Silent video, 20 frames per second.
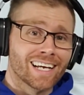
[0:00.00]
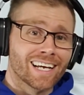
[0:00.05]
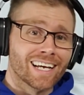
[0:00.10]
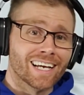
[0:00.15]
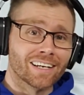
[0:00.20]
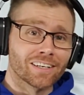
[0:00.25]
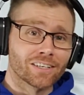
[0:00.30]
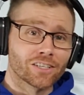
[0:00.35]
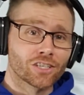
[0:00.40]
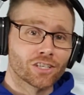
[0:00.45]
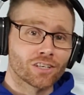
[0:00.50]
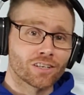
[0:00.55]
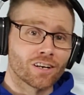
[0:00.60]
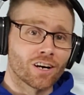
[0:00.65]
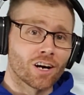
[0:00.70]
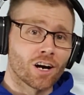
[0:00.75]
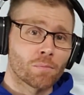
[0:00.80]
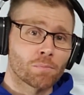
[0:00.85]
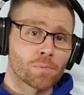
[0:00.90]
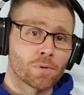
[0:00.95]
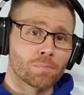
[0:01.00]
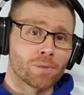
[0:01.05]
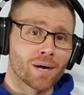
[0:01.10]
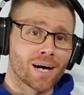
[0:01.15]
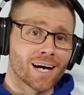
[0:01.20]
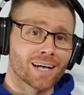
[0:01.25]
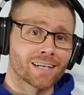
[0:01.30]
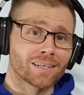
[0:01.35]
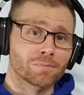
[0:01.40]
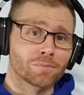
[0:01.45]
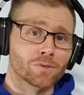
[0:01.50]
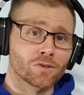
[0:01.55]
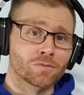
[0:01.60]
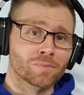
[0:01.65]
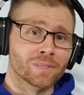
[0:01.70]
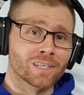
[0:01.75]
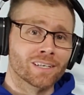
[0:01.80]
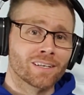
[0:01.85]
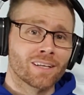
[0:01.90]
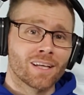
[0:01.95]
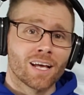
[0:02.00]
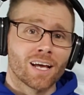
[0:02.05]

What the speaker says: and good upper body movement.